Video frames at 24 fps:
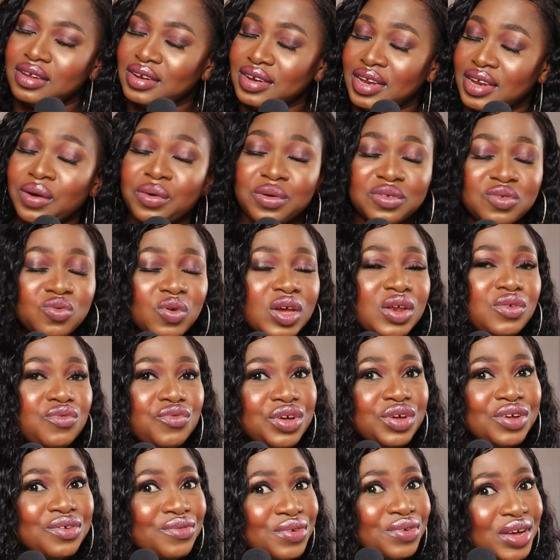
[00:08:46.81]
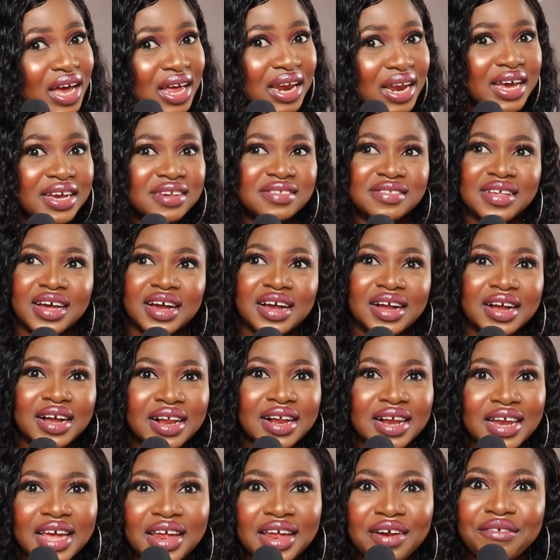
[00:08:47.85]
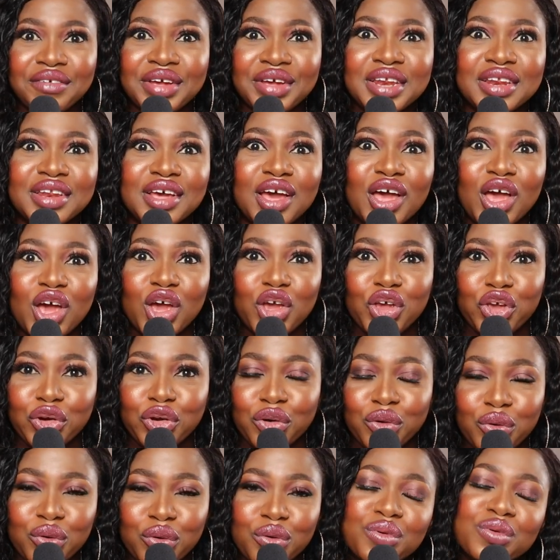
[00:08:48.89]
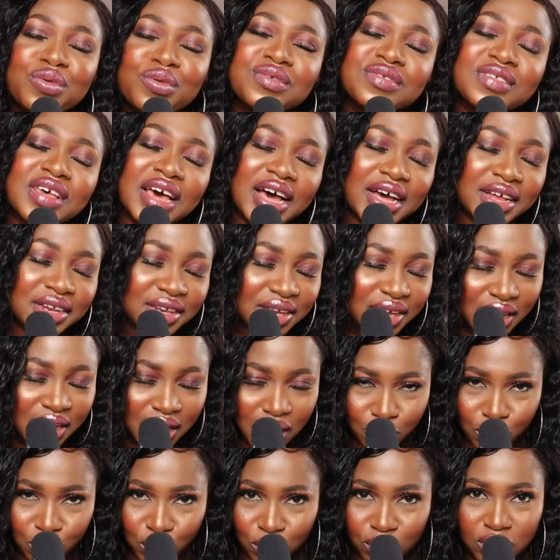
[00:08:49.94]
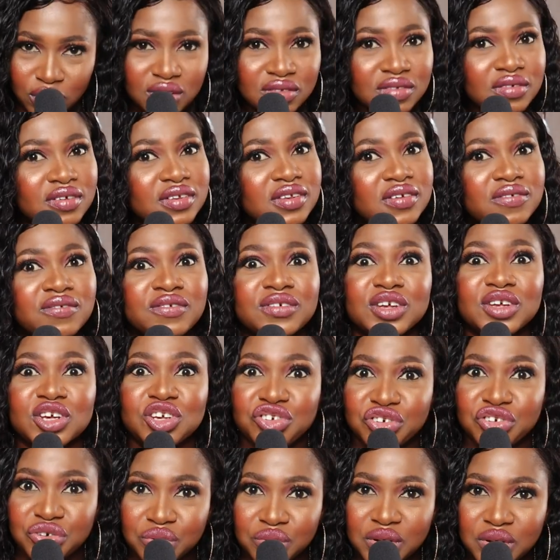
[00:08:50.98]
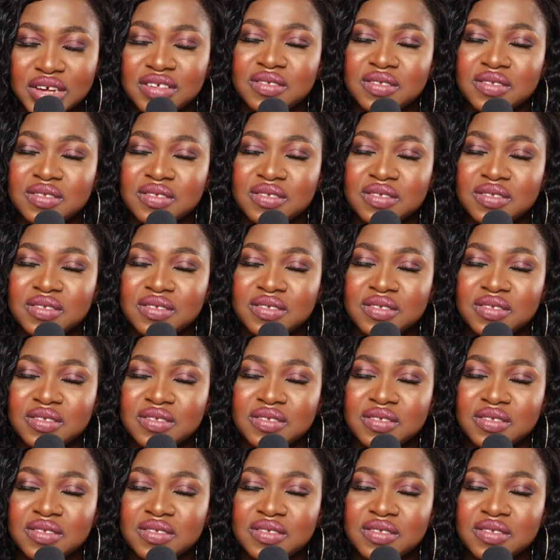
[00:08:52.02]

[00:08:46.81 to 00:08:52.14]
that was when we realized that clearing your goose at the Abo is not even a joke,